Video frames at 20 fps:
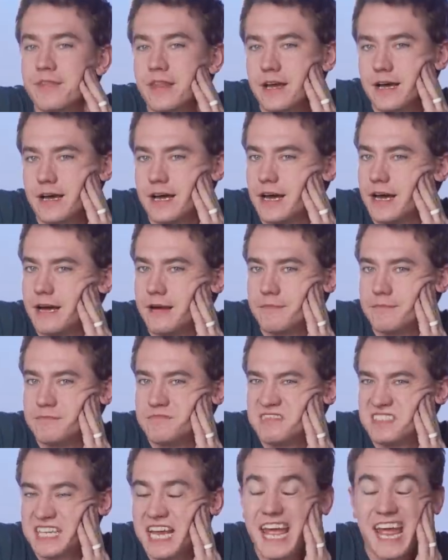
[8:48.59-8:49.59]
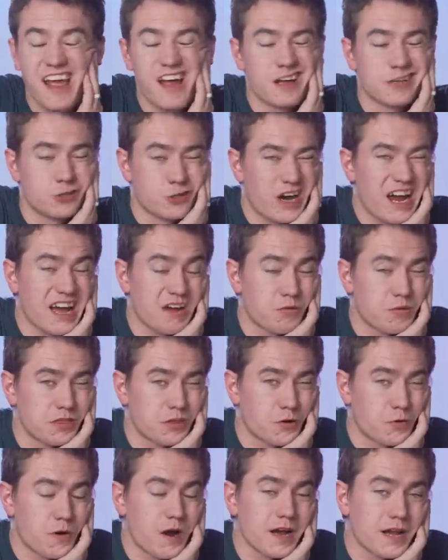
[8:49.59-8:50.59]
uh, staying on track with
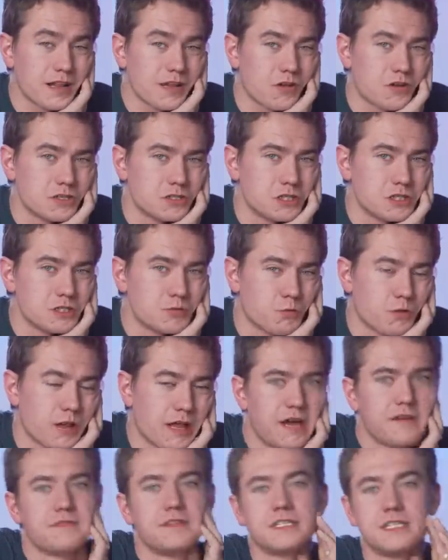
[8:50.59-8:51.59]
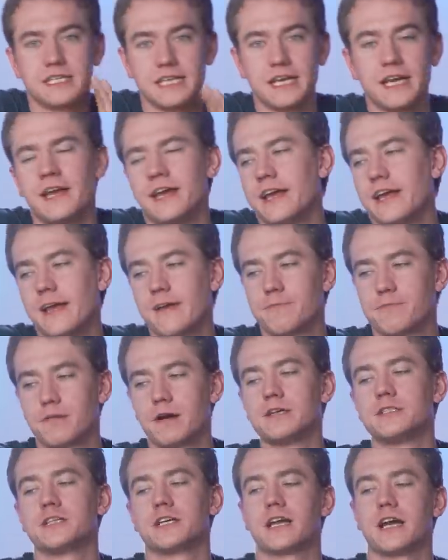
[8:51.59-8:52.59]
their rocket launches, we'll have to see if
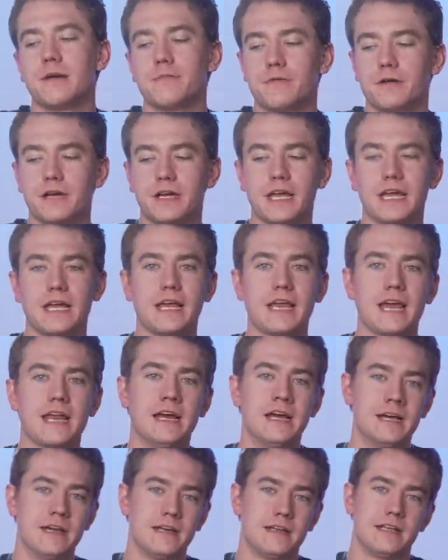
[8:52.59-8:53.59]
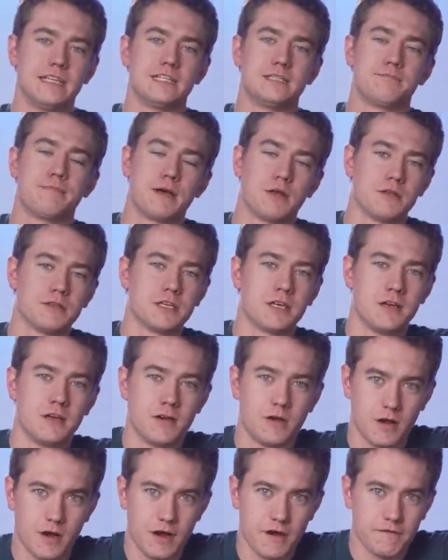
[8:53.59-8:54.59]
Project Kuiper can get its belt
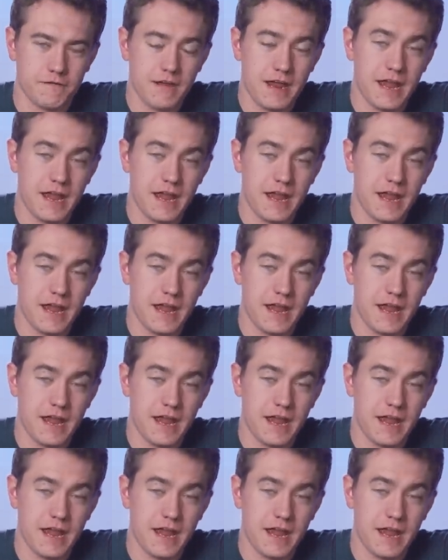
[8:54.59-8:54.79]
off.